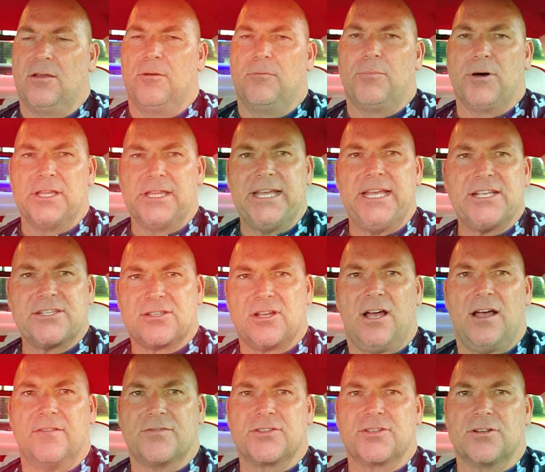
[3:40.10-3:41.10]
Police
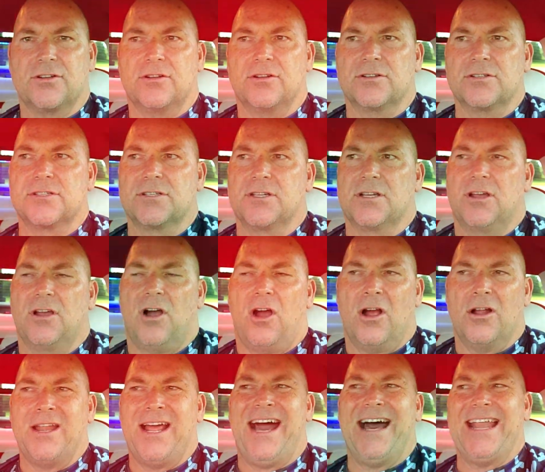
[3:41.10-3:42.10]
officers
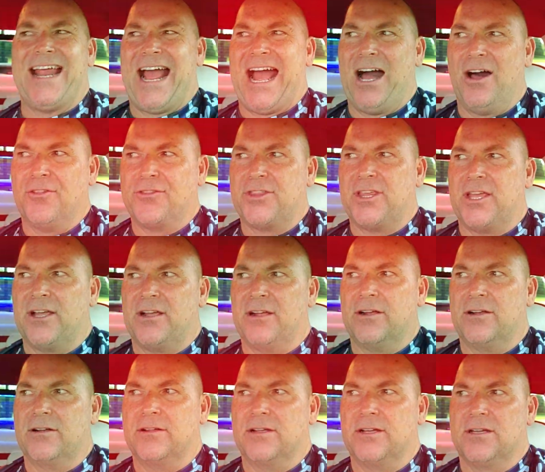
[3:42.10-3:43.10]
are not out
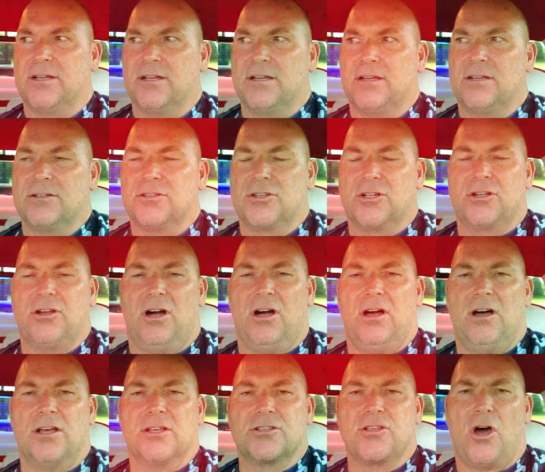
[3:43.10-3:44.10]
there to
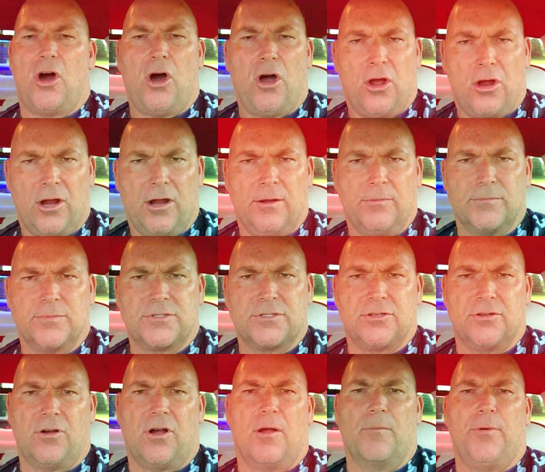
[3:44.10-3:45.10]
cause harm
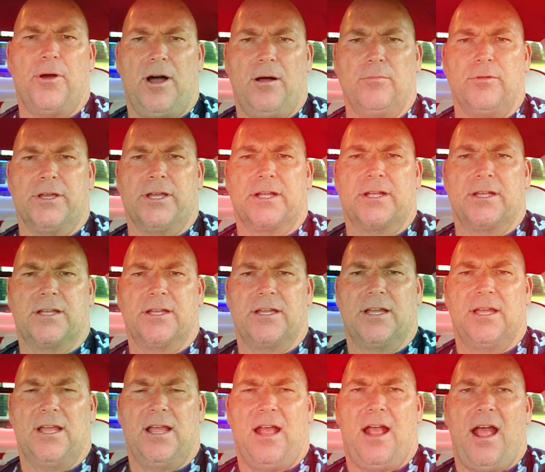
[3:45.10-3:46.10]
to our public.
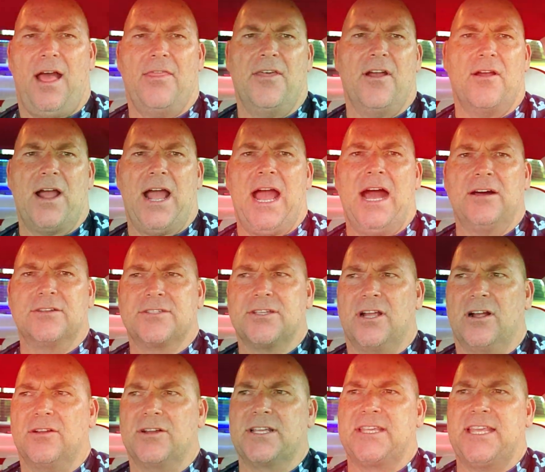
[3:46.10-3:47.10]
They're out
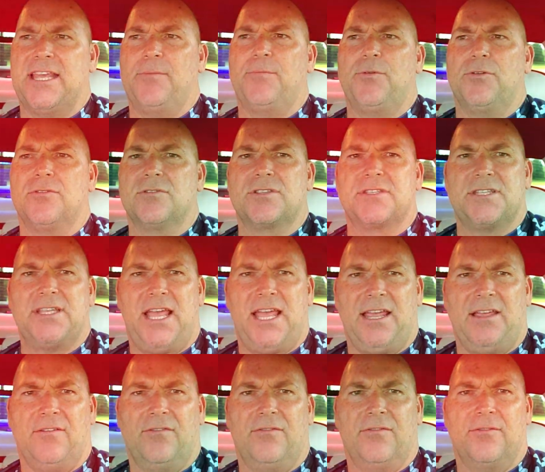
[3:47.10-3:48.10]
there to keep you
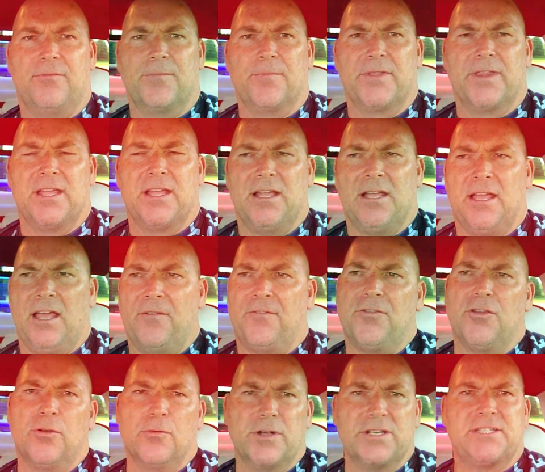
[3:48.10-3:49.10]
safe. If
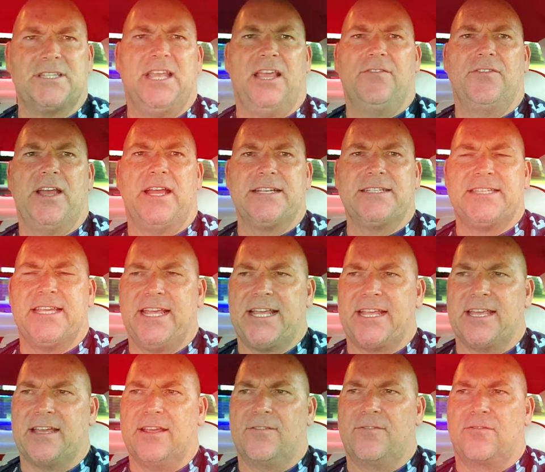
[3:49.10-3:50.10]
you receive a
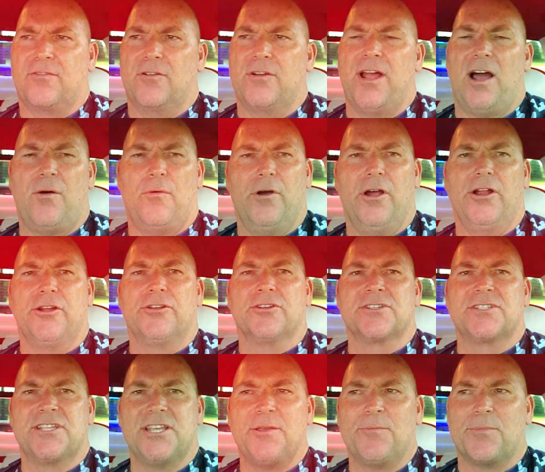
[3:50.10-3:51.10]
ticket for not wearing your
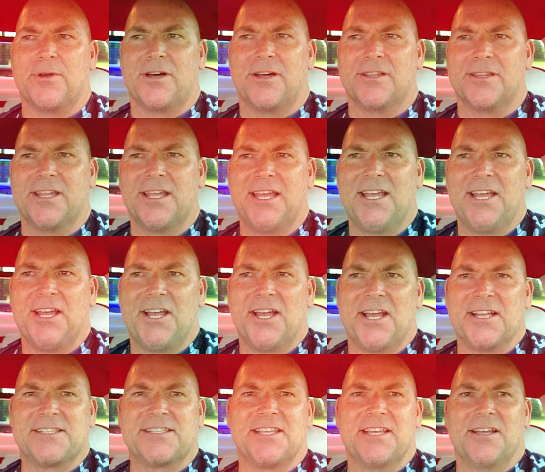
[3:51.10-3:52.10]
seatbelt,
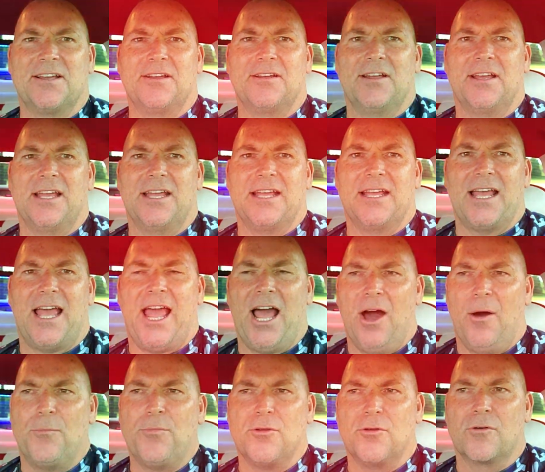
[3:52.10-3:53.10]
it's to
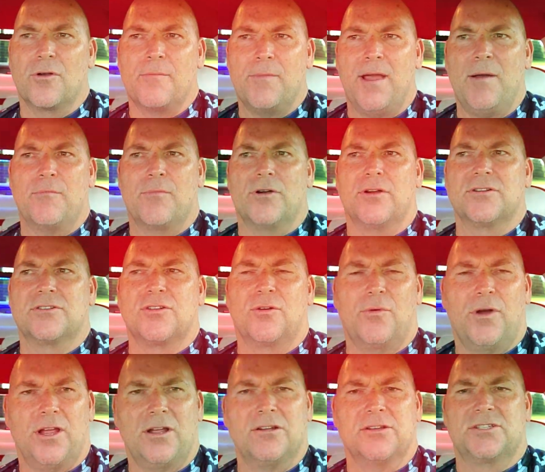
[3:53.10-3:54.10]
help you remember to
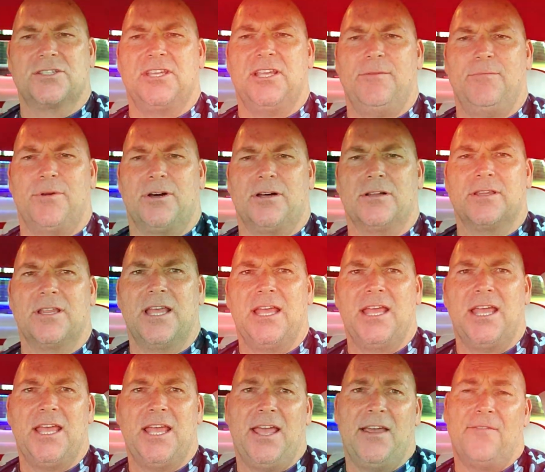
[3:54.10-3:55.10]
wear your seatbelt.
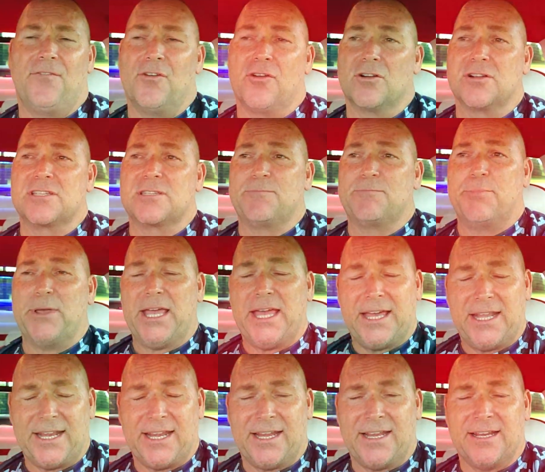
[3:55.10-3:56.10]
If you're
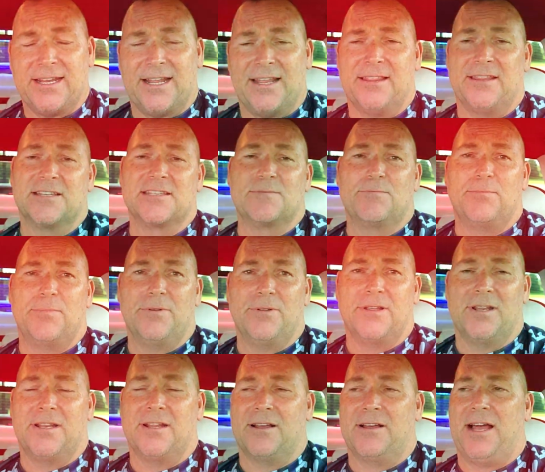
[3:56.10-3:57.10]
speeding in this,
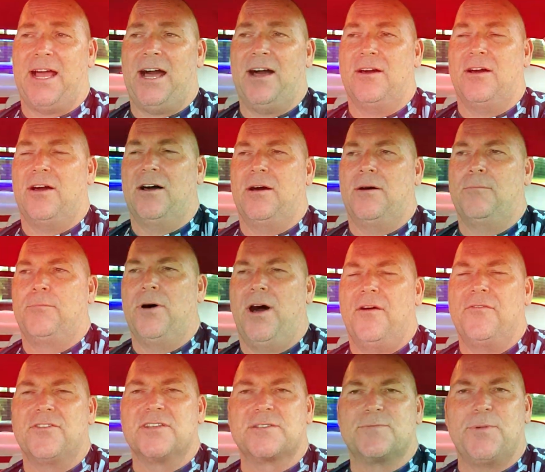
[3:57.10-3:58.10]
out
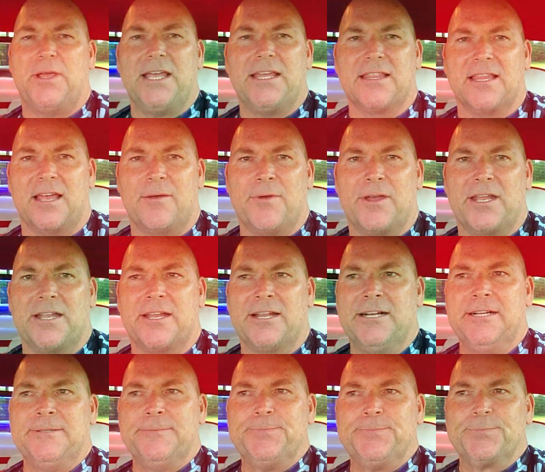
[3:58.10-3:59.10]
above the speed limit,
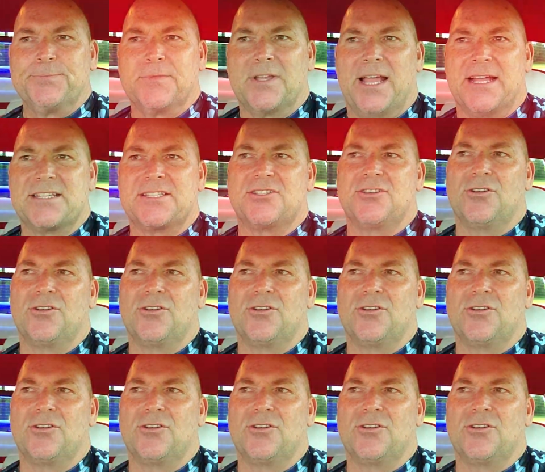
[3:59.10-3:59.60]
it's